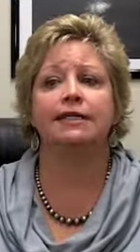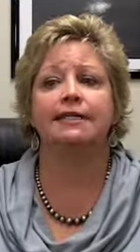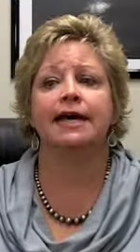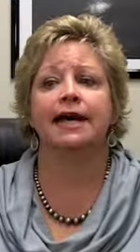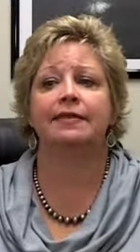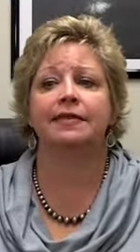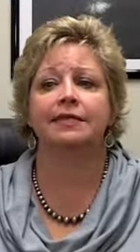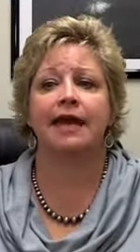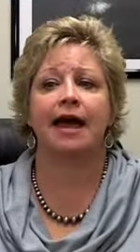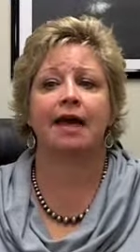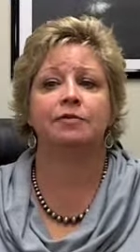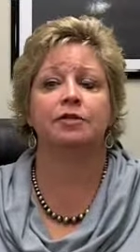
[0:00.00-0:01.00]
to take the
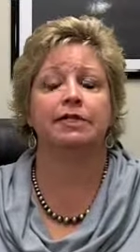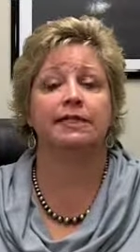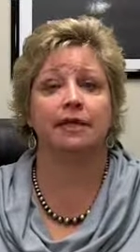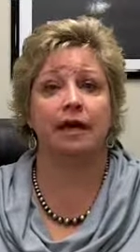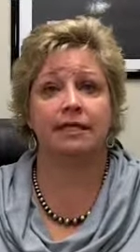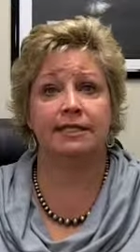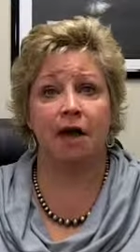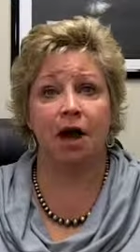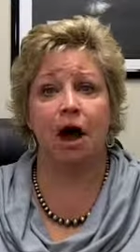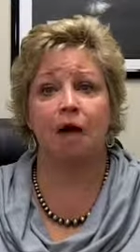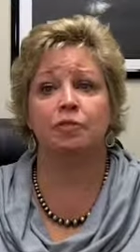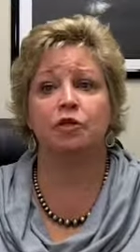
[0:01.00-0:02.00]
time to discuss the
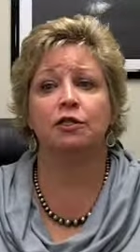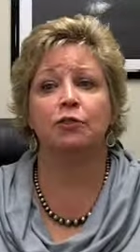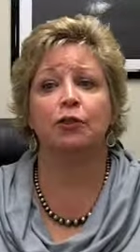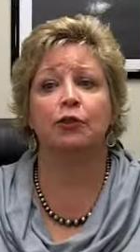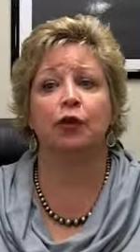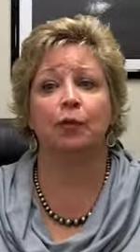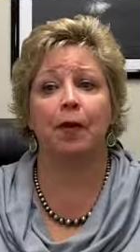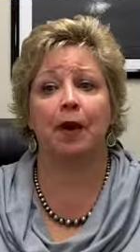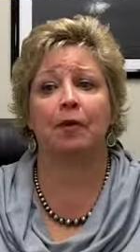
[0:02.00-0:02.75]
options with your